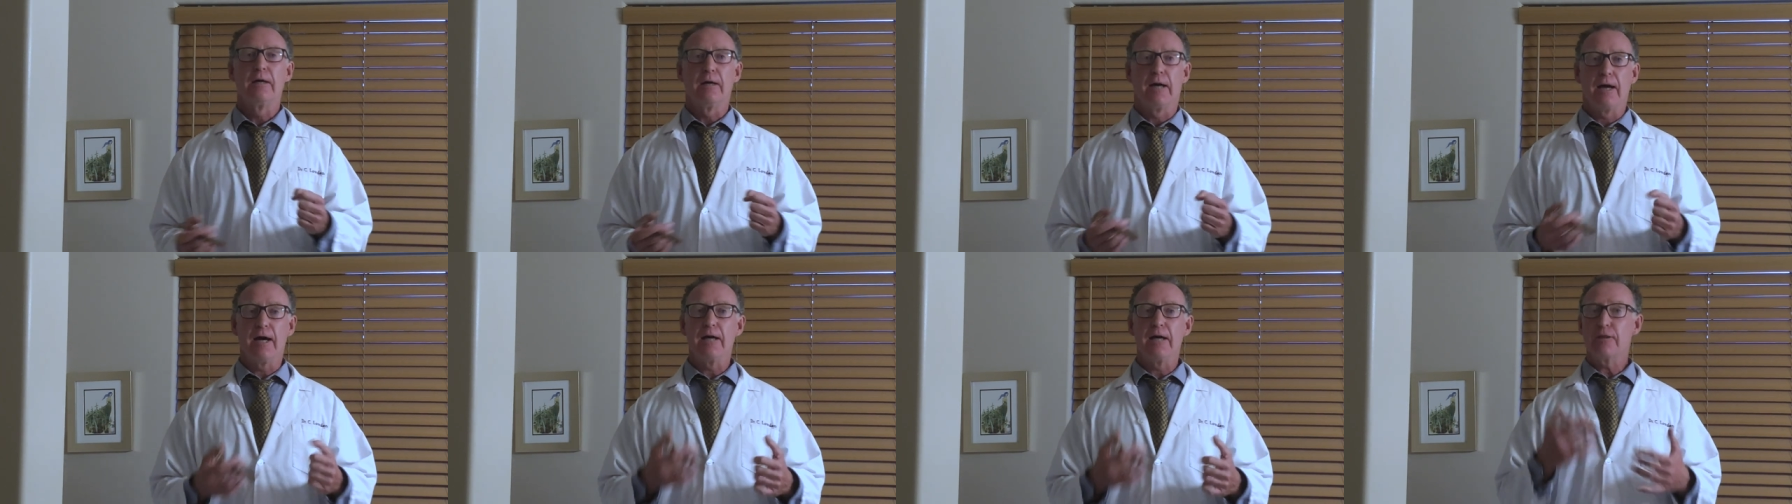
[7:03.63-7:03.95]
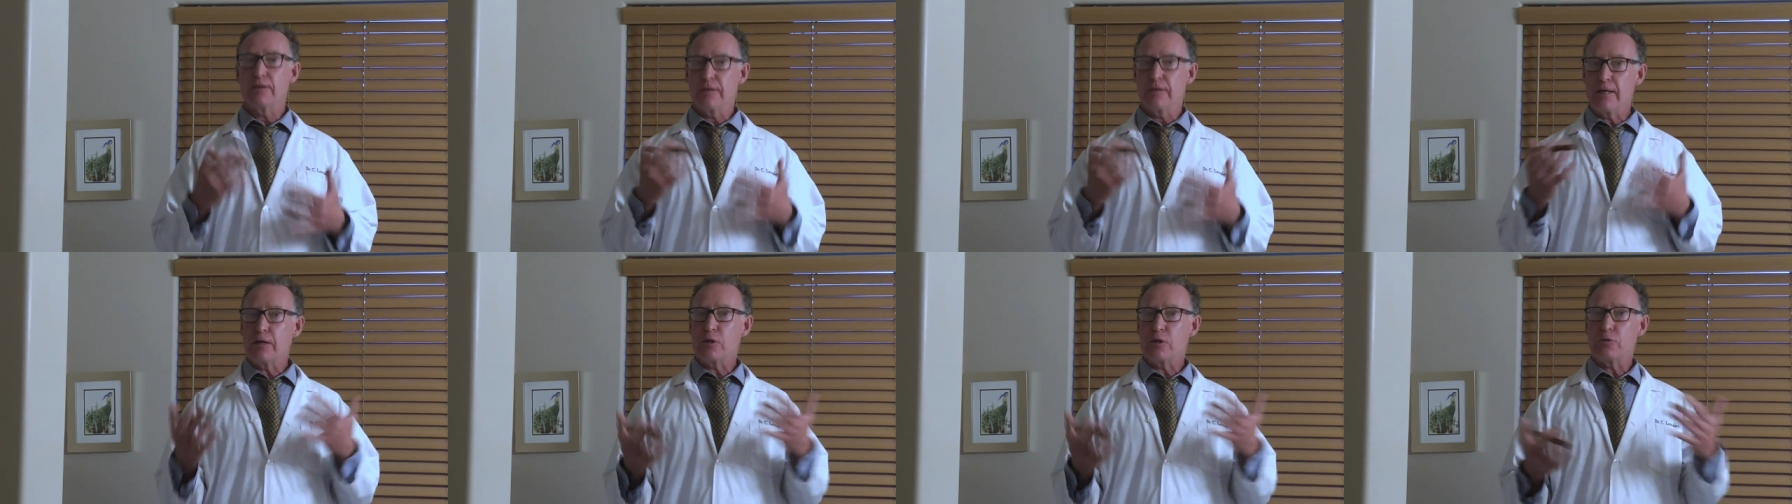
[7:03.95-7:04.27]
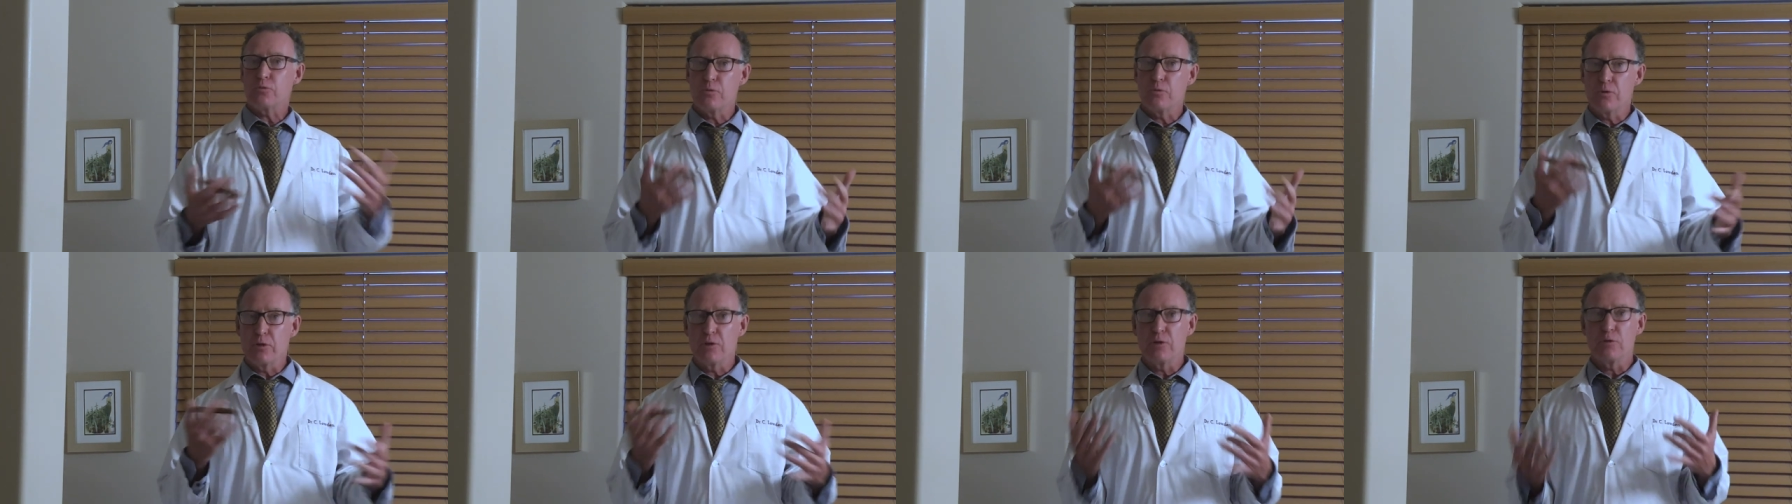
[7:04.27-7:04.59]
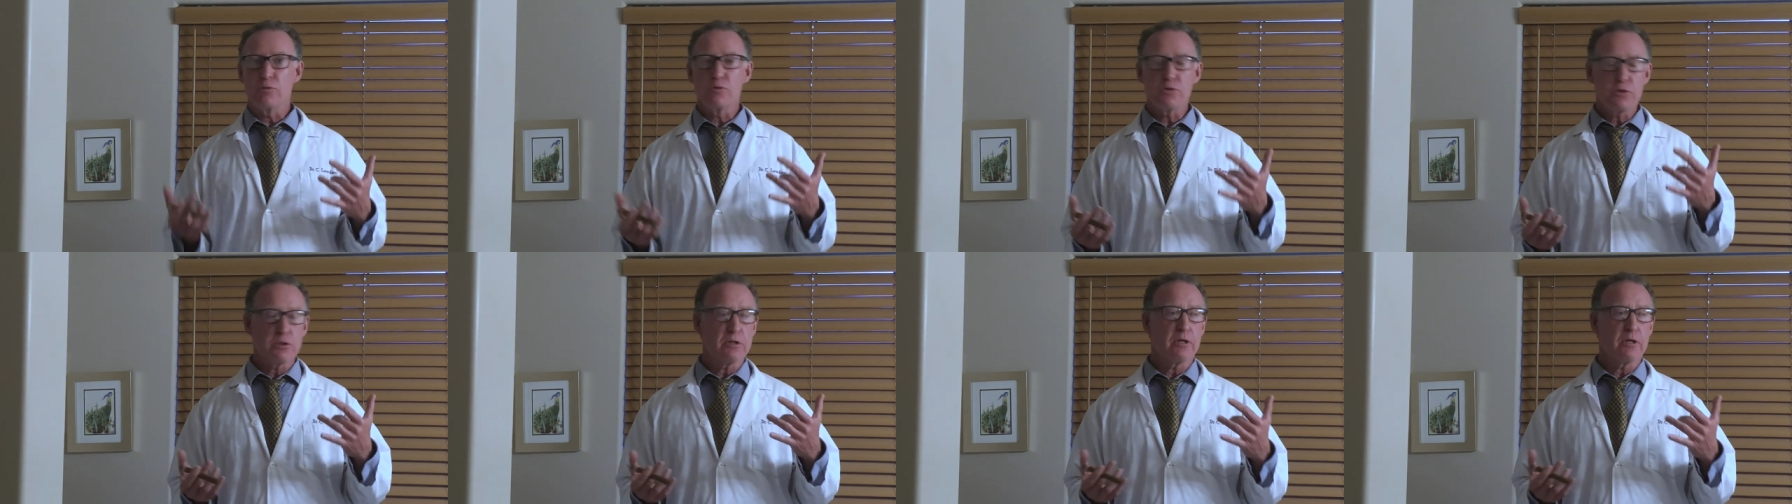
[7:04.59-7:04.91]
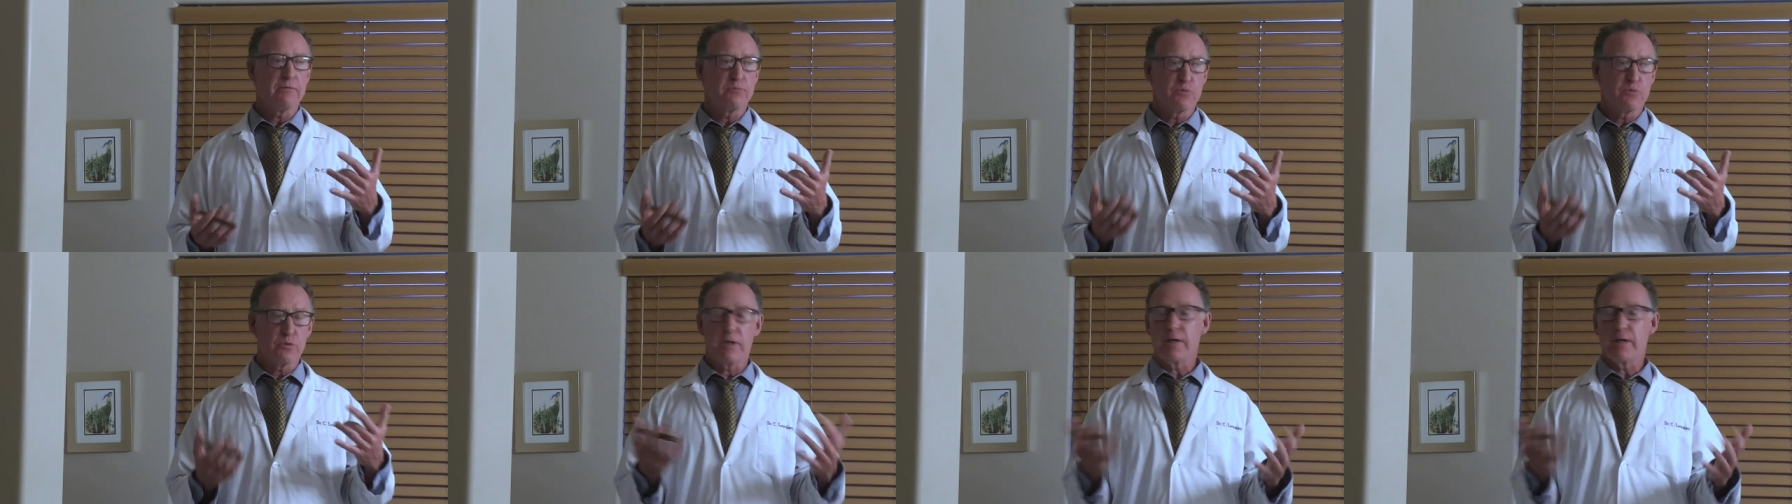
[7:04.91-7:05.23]
I think through the use
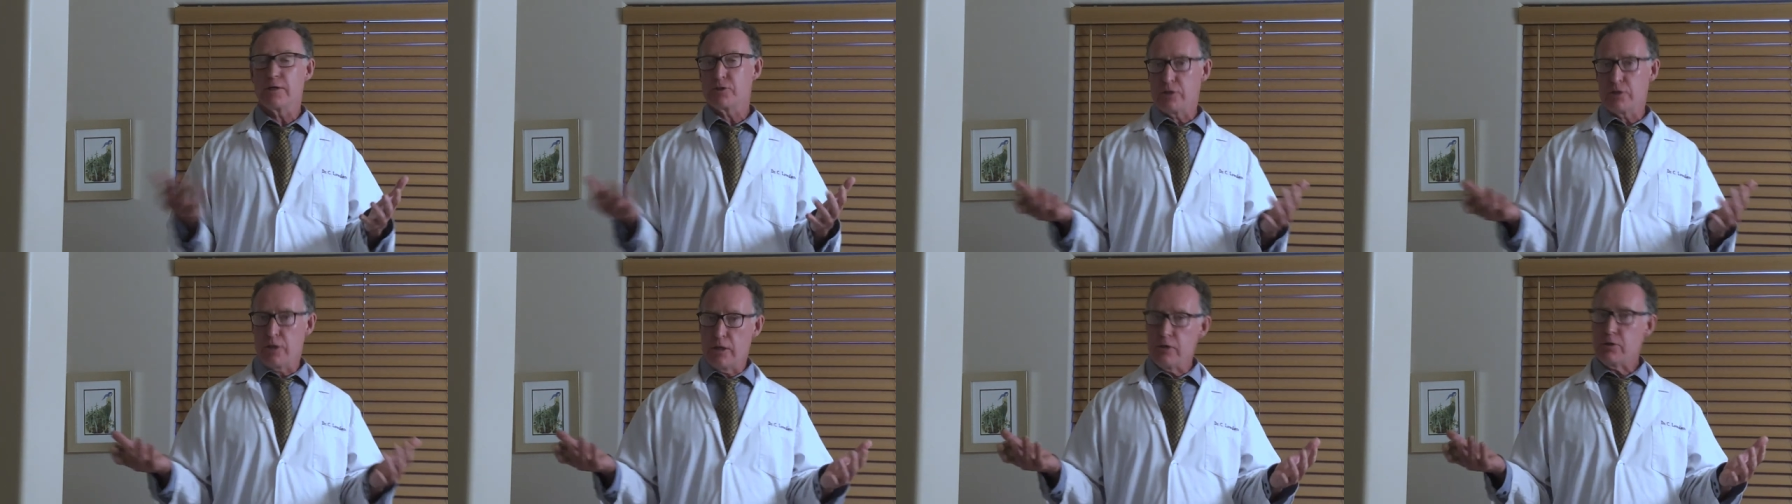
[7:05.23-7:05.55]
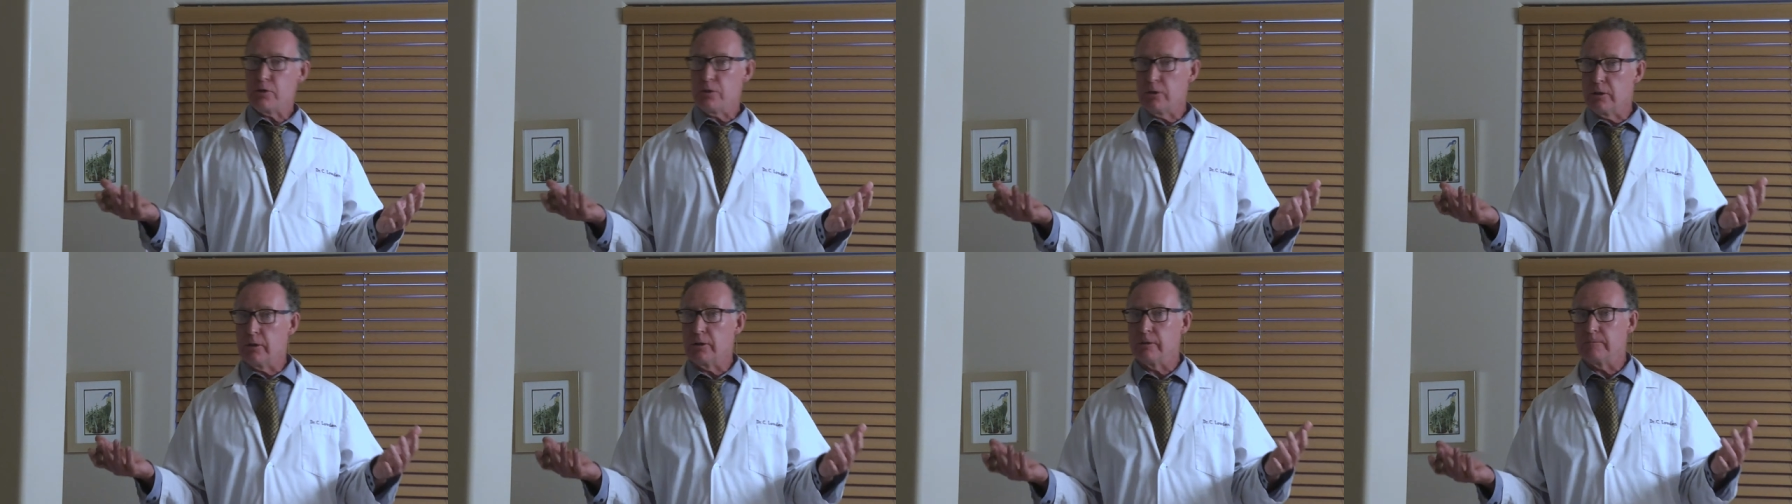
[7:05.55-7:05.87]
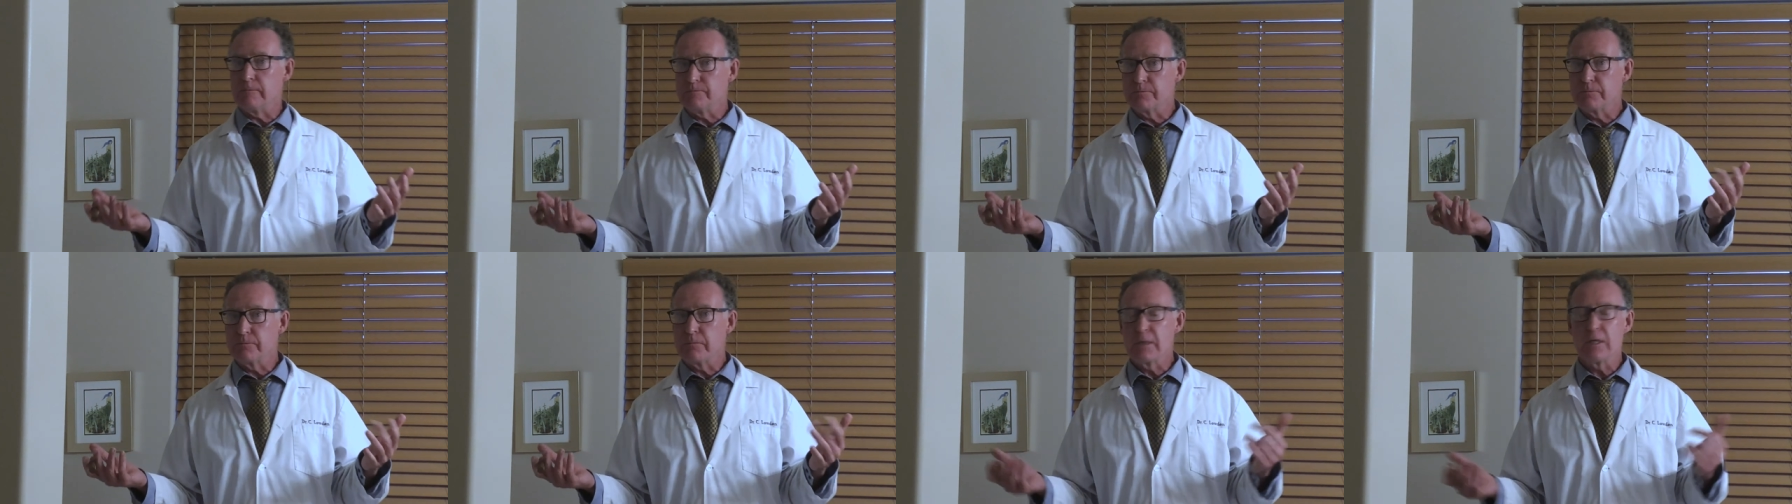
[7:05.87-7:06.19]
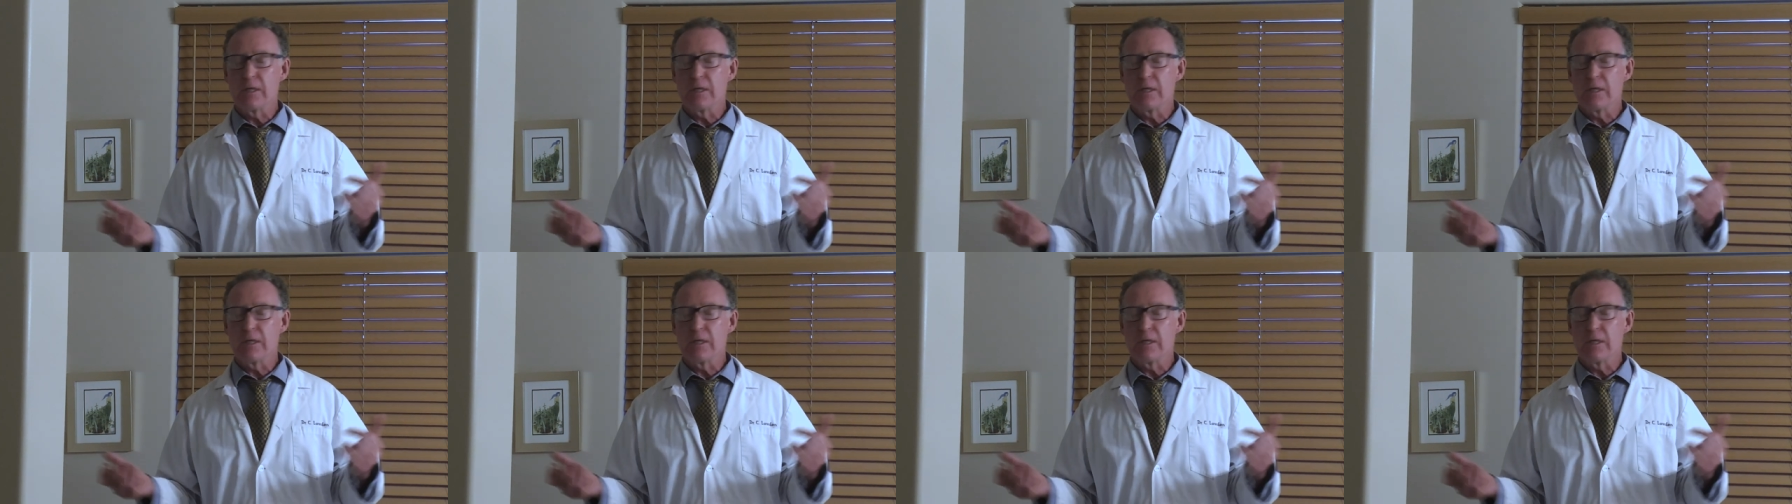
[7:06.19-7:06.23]
of drugs and alcohol.